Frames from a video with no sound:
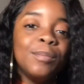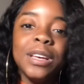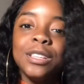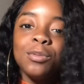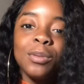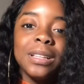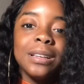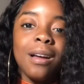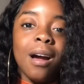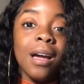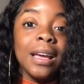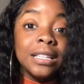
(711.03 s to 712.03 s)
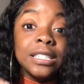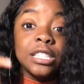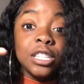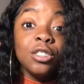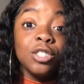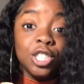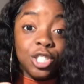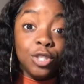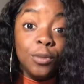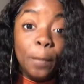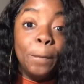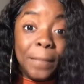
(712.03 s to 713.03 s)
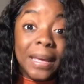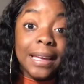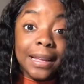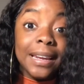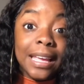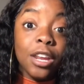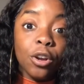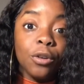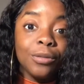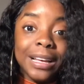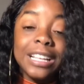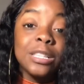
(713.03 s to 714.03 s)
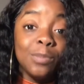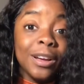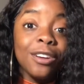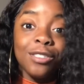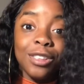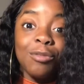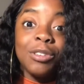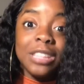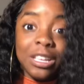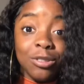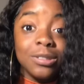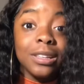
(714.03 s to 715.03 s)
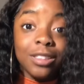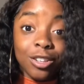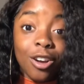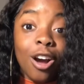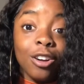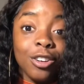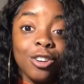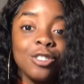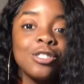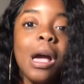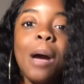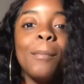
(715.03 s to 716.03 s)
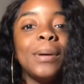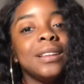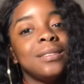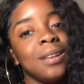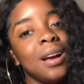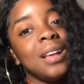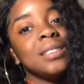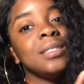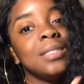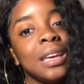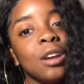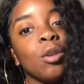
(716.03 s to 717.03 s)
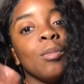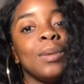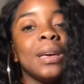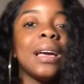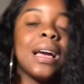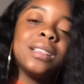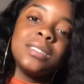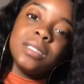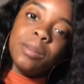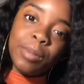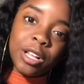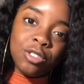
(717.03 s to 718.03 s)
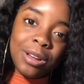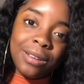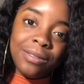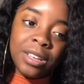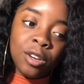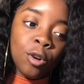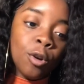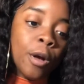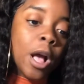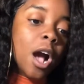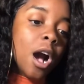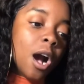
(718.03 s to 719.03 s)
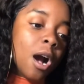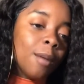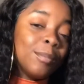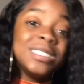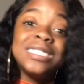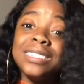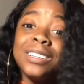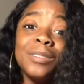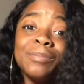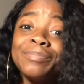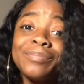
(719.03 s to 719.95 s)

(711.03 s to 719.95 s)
It's really not. It's still a big needle. Like, it's bigger than what they use at the doctors, but it's not as thick or big as the blood drive needle. But still,